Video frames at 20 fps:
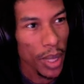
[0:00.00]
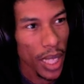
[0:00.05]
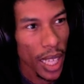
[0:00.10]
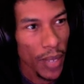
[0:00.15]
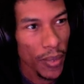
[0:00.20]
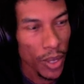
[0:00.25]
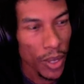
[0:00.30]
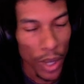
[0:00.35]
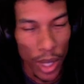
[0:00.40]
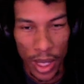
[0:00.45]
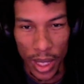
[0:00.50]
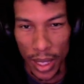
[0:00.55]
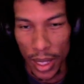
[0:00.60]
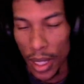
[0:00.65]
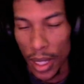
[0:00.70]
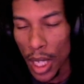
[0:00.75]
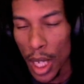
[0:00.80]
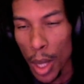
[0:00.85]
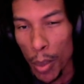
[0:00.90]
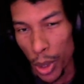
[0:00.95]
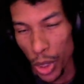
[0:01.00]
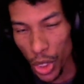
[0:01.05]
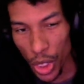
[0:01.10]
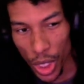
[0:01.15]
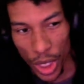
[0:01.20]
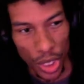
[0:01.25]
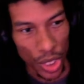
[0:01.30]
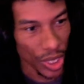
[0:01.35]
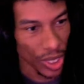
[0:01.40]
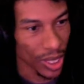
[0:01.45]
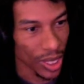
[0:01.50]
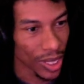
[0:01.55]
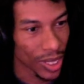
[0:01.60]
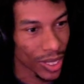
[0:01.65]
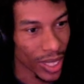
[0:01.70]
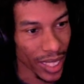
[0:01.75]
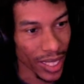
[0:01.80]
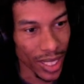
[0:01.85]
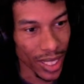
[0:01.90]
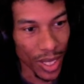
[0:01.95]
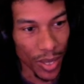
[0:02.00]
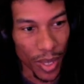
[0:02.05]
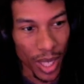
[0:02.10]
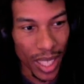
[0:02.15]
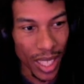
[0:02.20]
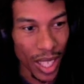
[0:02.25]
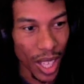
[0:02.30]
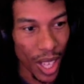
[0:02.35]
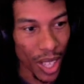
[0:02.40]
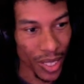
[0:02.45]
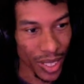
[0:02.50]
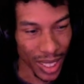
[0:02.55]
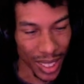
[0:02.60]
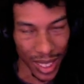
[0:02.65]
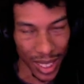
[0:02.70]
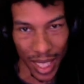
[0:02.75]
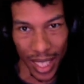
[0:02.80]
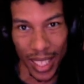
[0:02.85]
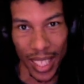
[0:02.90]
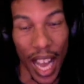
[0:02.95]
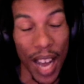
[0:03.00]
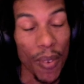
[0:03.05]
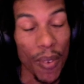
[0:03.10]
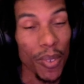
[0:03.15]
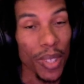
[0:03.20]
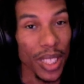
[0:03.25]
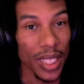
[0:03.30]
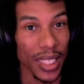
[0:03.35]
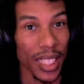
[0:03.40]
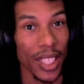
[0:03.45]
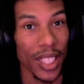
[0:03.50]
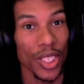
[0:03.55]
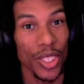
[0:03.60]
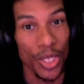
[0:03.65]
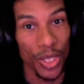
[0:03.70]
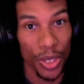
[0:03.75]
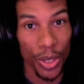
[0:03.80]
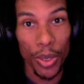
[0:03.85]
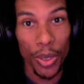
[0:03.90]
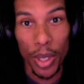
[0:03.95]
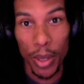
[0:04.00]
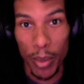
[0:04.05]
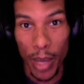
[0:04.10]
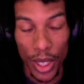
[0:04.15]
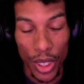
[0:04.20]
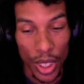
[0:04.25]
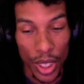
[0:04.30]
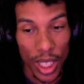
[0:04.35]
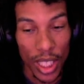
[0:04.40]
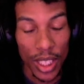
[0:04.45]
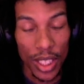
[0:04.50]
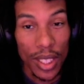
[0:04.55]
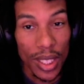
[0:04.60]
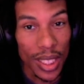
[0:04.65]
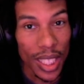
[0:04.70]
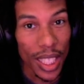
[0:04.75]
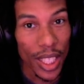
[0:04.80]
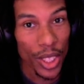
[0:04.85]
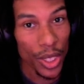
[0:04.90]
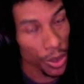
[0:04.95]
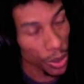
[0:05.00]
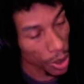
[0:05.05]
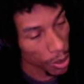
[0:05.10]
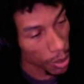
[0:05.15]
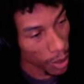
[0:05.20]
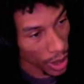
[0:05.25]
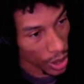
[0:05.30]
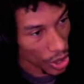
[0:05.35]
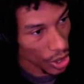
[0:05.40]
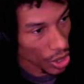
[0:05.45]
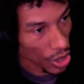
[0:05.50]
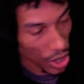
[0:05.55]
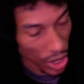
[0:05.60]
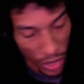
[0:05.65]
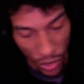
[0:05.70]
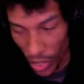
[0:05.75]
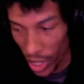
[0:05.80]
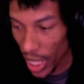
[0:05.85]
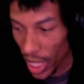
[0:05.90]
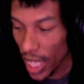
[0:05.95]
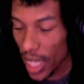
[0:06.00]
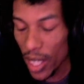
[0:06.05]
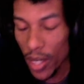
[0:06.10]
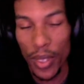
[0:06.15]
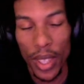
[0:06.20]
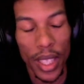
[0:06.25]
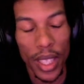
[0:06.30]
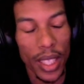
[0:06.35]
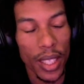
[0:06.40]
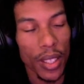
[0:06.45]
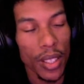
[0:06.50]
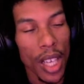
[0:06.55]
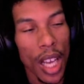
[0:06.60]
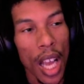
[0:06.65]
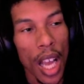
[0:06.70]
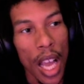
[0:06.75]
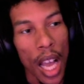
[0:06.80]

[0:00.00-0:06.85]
I have no idea. But she's just dancing around and all this, like, I want to say it's druid magic. It looks like druid magic, just flying around.